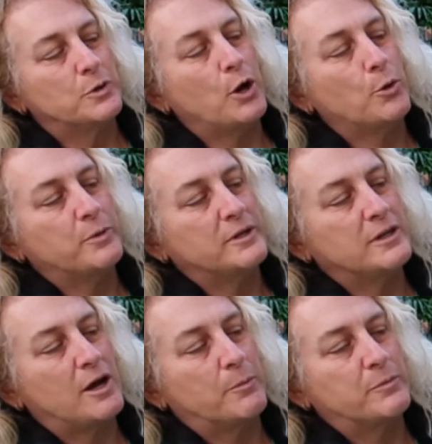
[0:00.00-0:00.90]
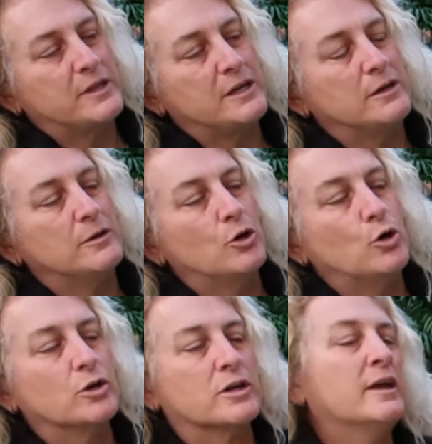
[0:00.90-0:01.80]
open up the
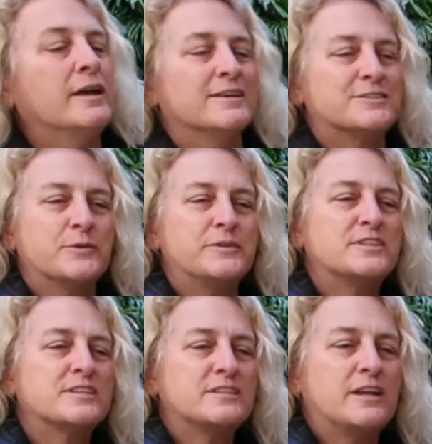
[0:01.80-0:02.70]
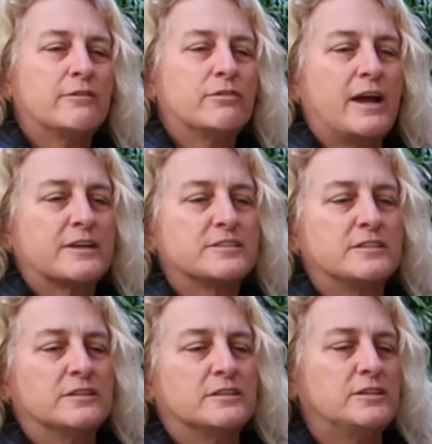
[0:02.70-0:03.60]
hook, so it doesn't ever
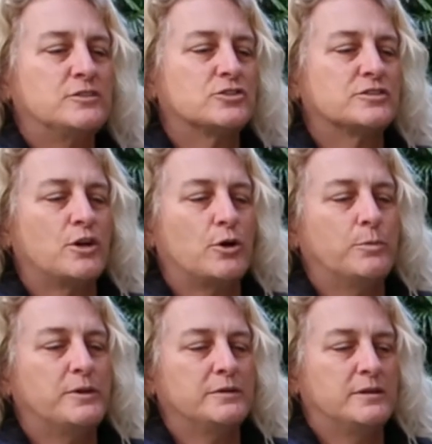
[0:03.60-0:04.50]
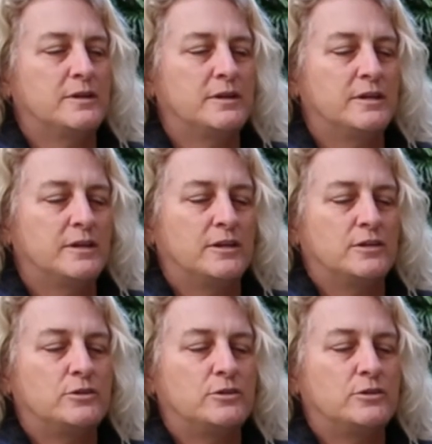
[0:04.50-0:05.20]
accidentally just open.